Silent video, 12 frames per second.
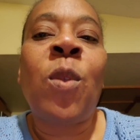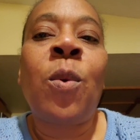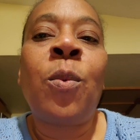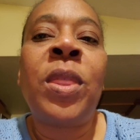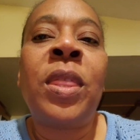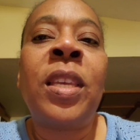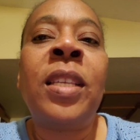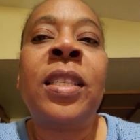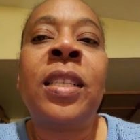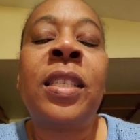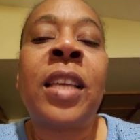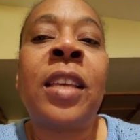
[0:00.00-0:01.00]
with
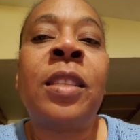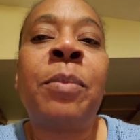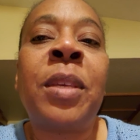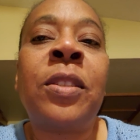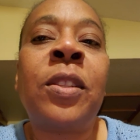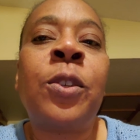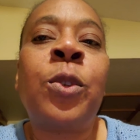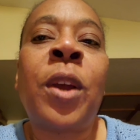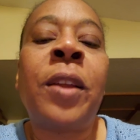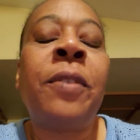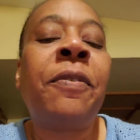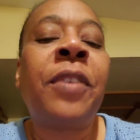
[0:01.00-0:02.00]
these assessments, they're
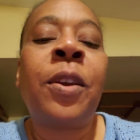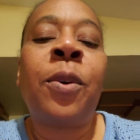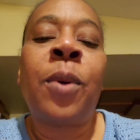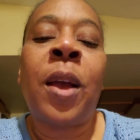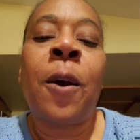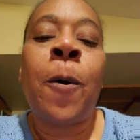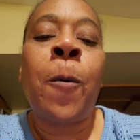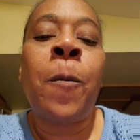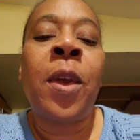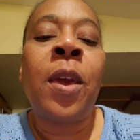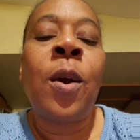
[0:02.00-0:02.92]
trying to figure out